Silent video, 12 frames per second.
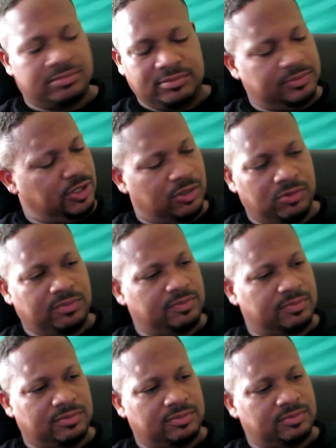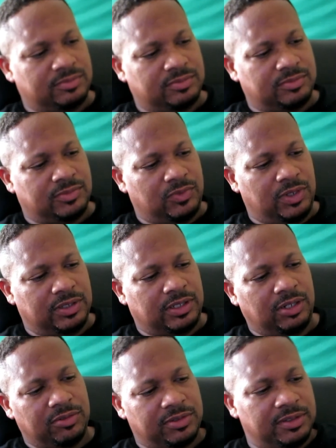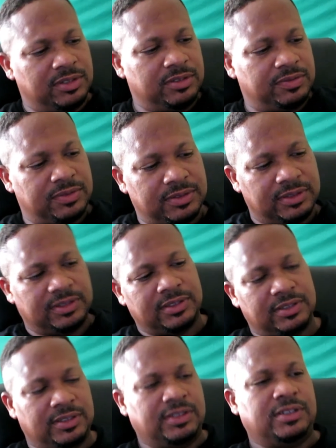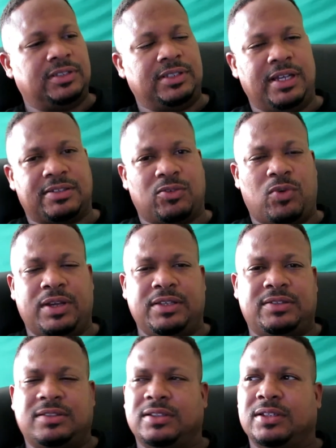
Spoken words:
Nope. Wasn't close enough. That's a waste.